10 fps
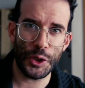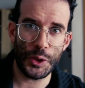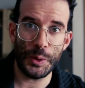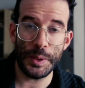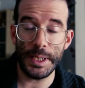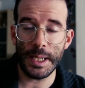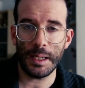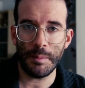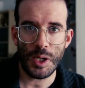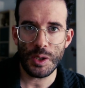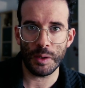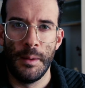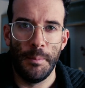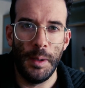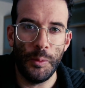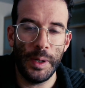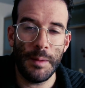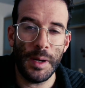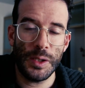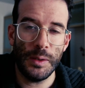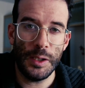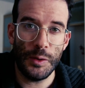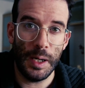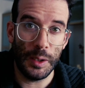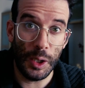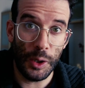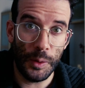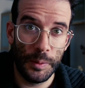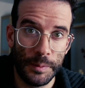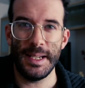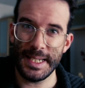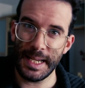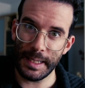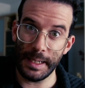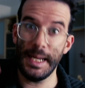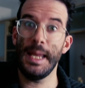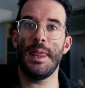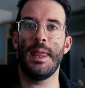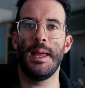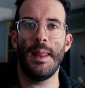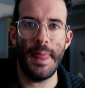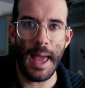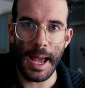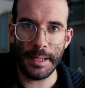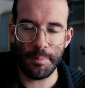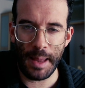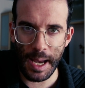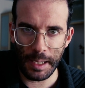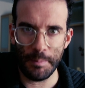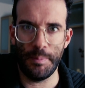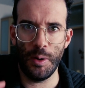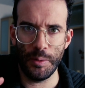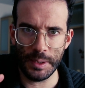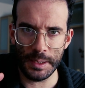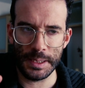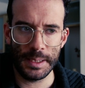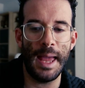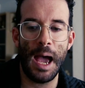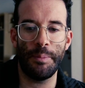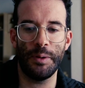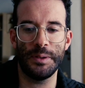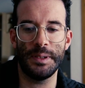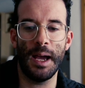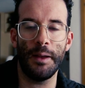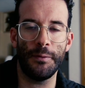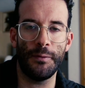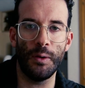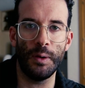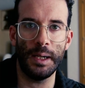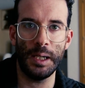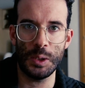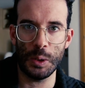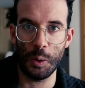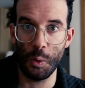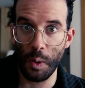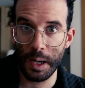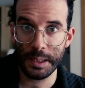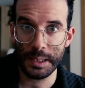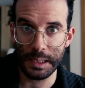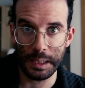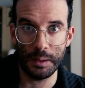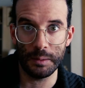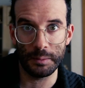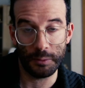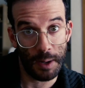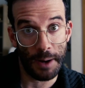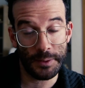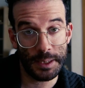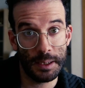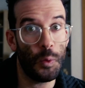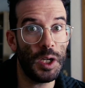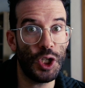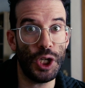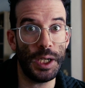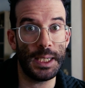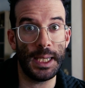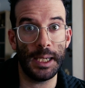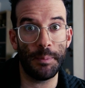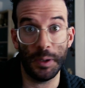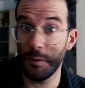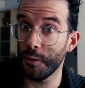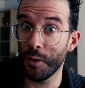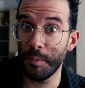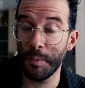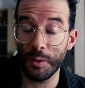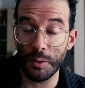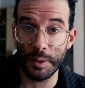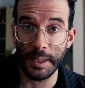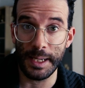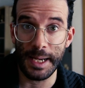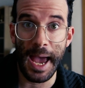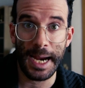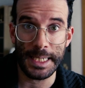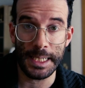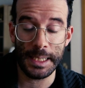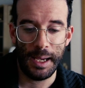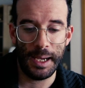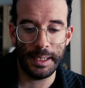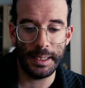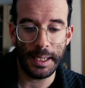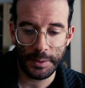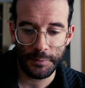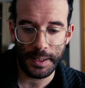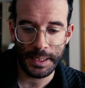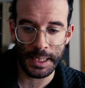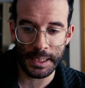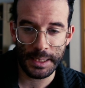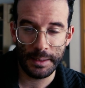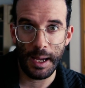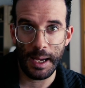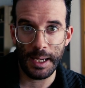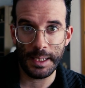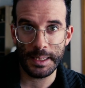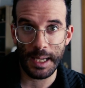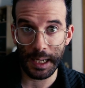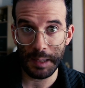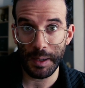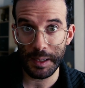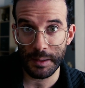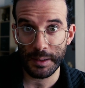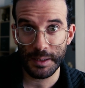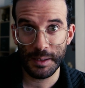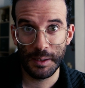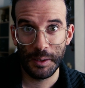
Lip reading: 2D animation. But where I'm actually trying to go is underneath that planning process, that falls into one single craft, which is the perform or the acting. And let's face this, as animators,